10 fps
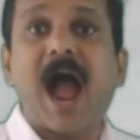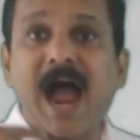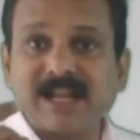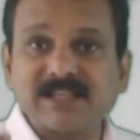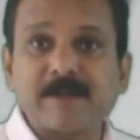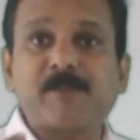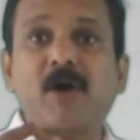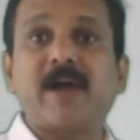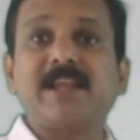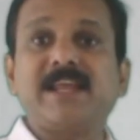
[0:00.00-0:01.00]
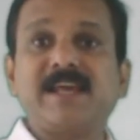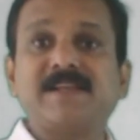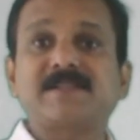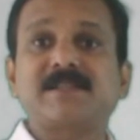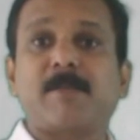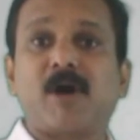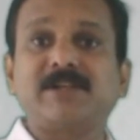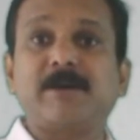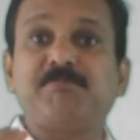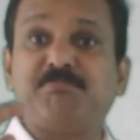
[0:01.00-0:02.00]
Another point is
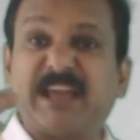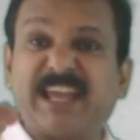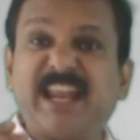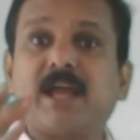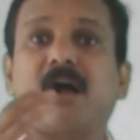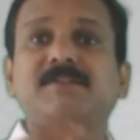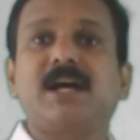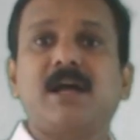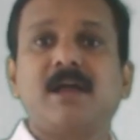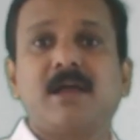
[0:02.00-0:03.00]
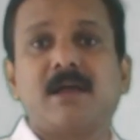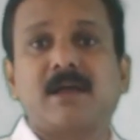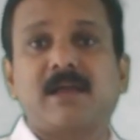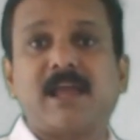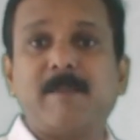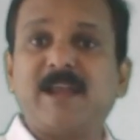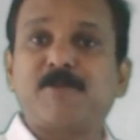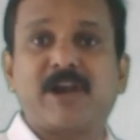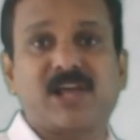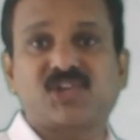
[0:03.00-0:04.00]
about the beginning of the gamete
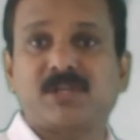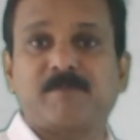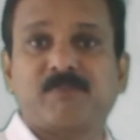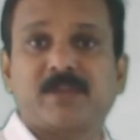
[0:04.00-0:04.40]
production.